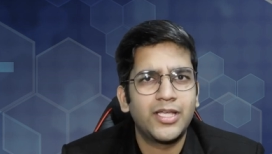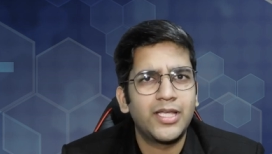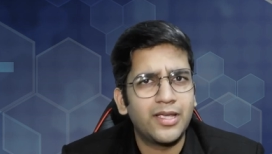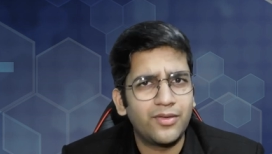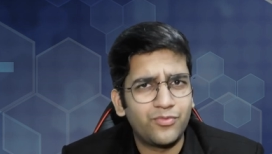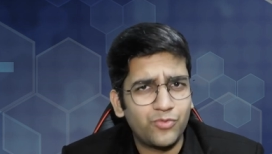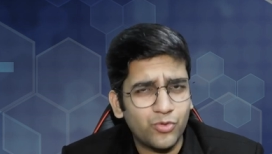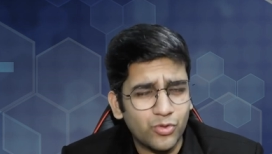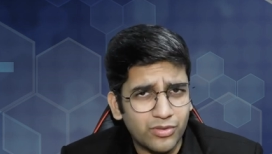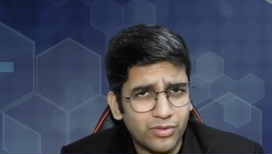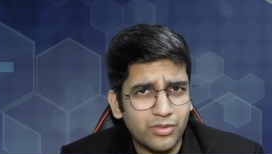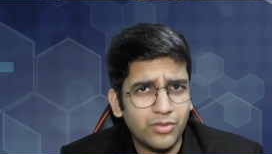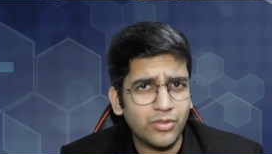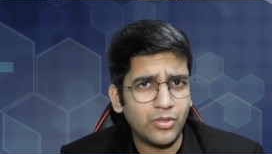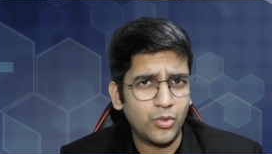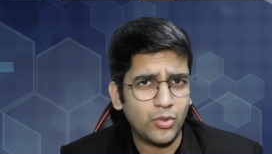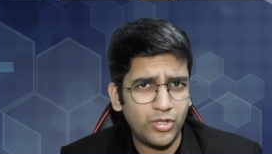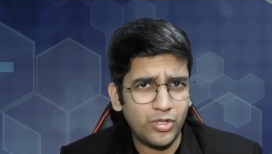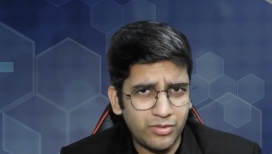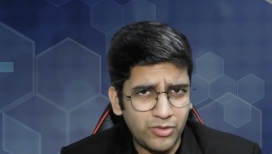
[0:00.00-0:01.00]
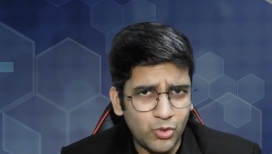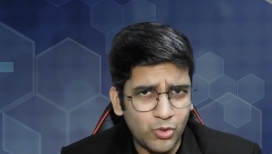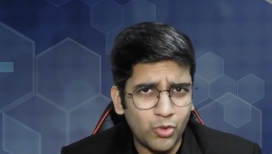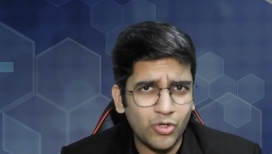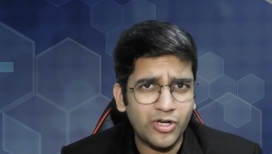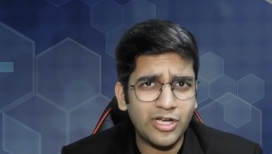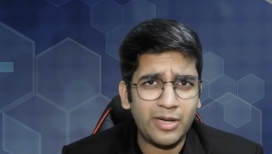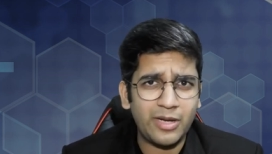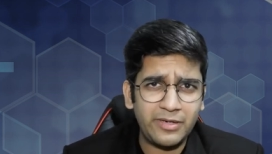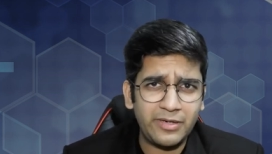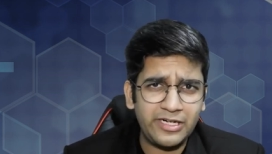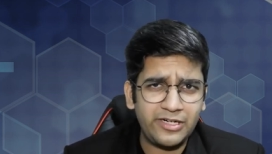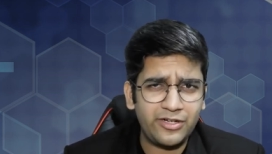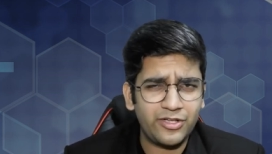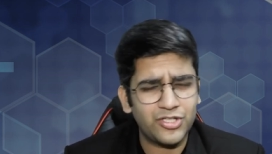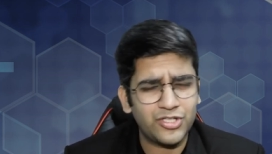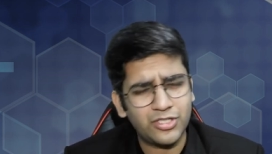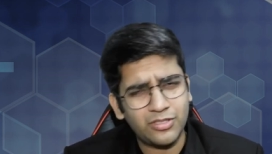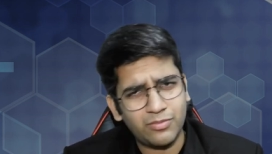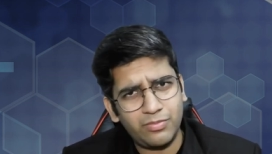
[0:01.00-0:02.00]
if you're good in yoga
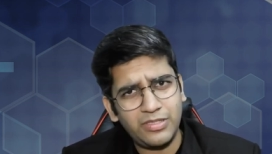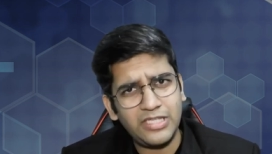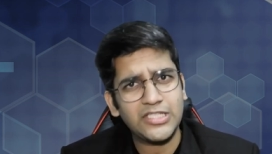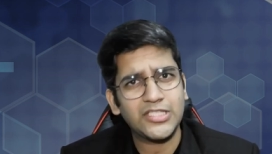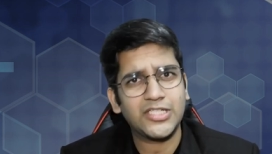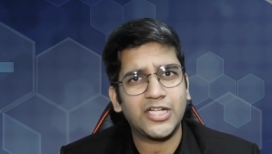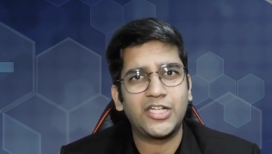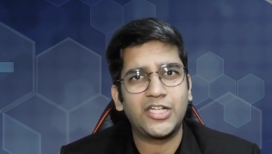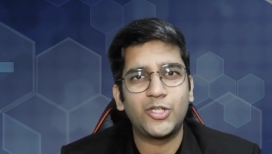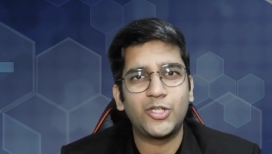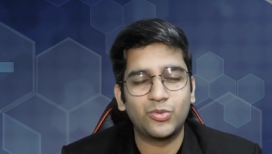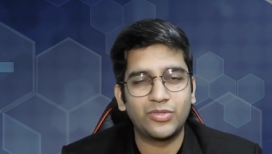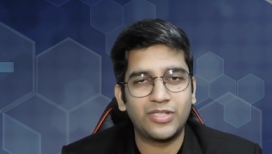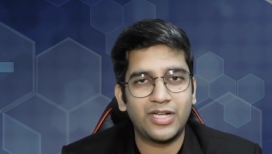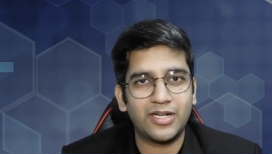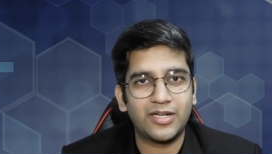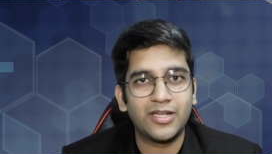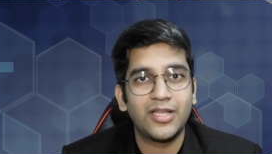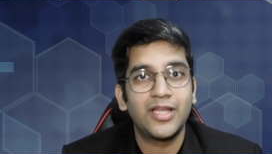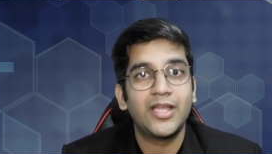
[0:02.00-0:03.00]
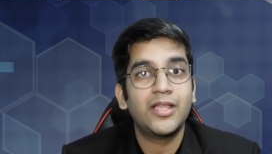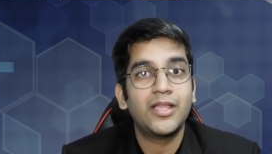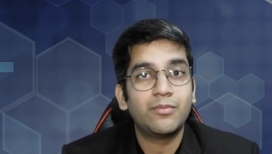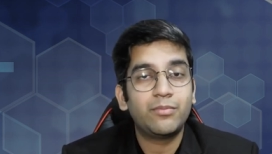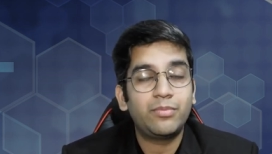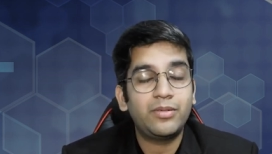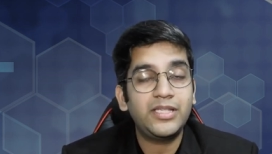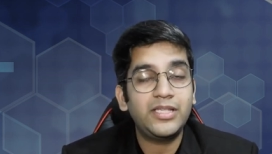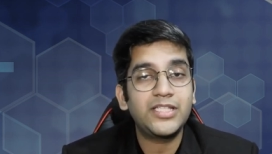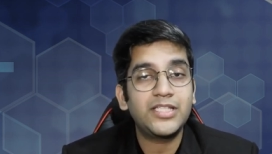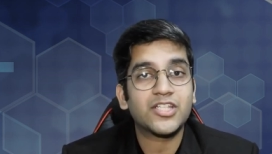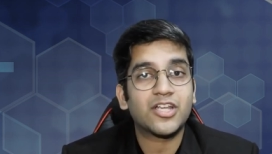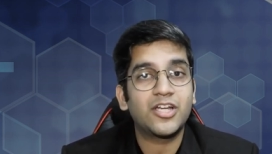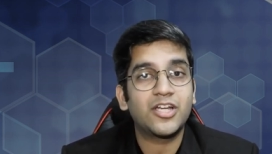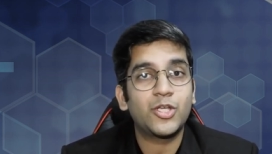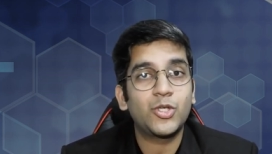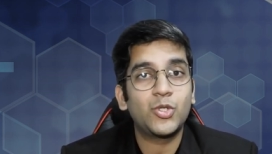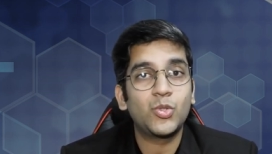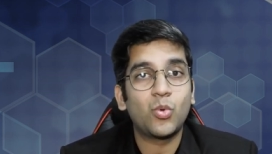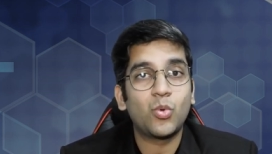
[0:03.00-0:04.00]
meditation please continue that please
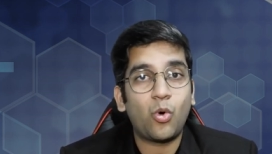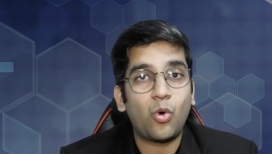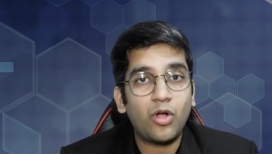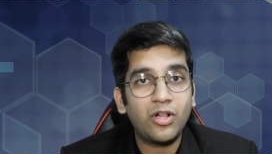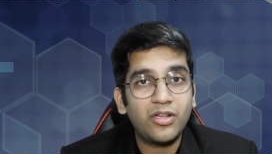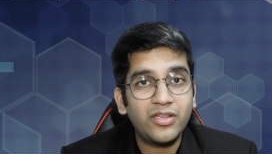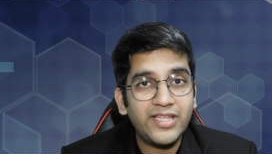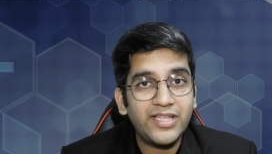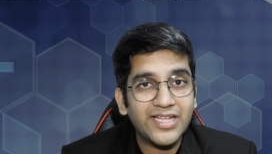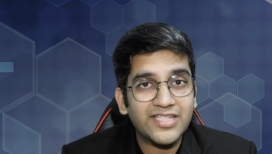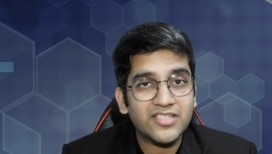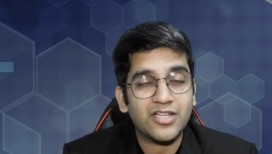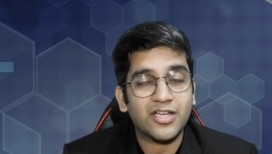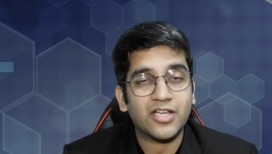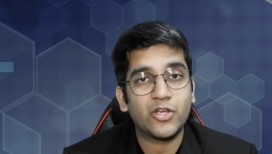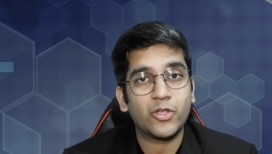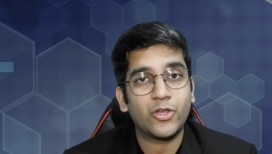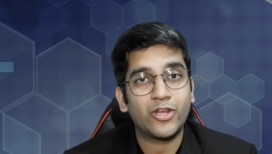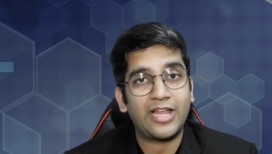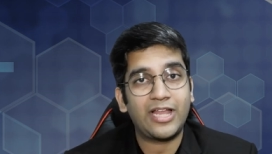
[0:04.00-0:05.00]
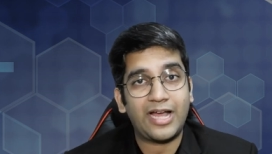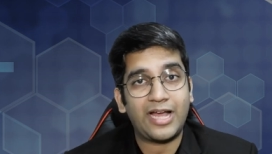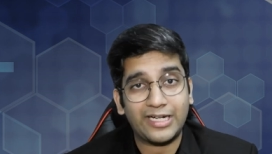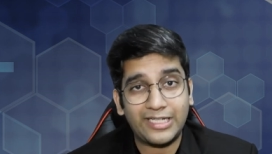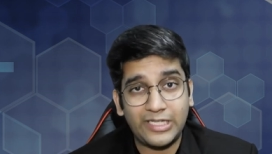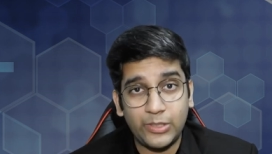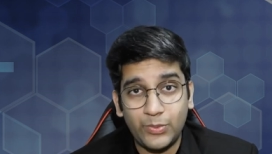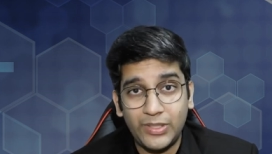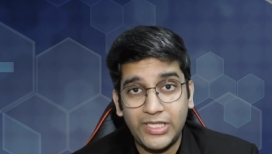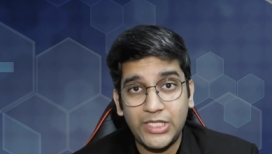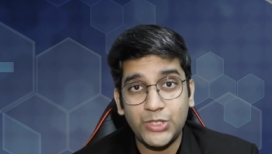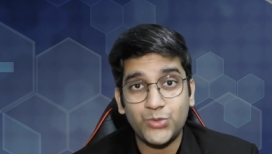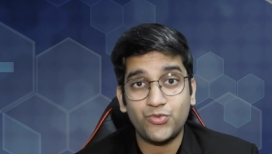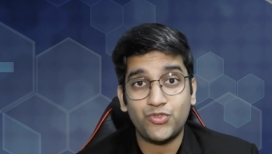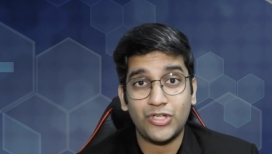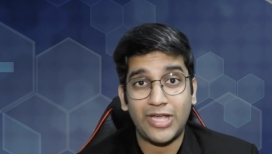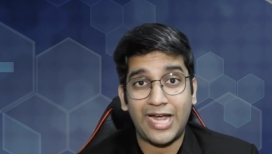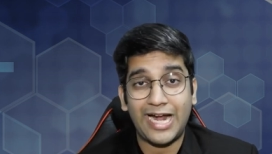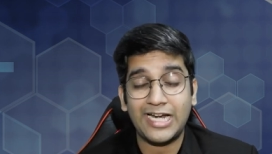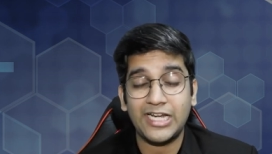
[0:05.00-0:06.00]
continue all the extracurricular activities
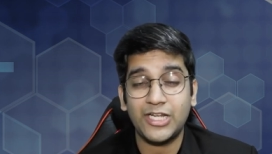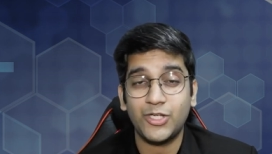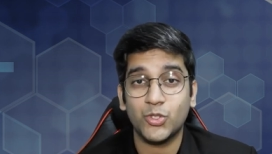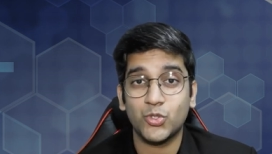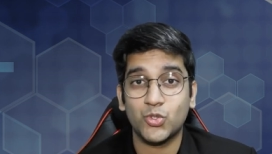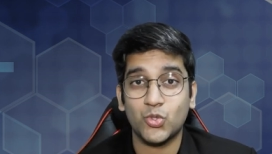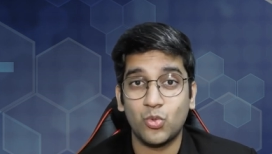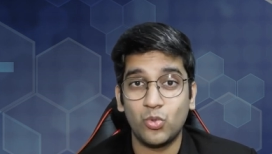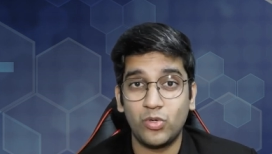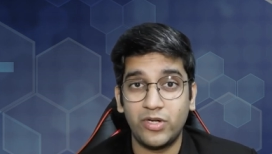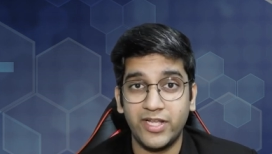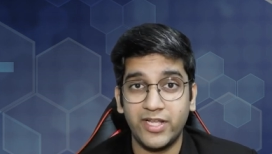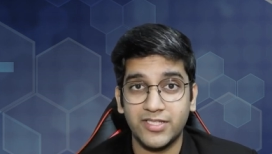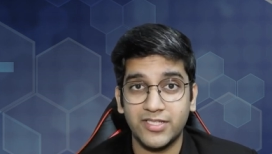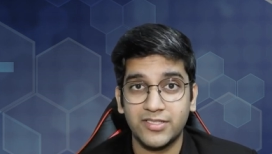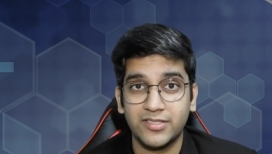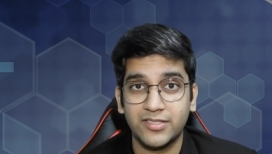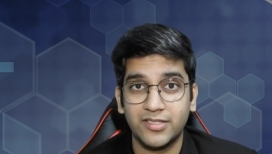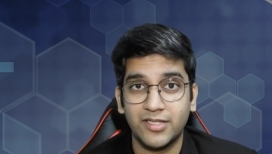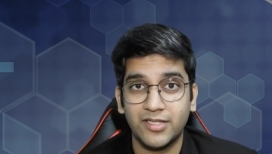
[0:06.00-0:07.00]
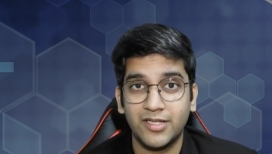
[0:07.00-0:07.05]
which you had in your school days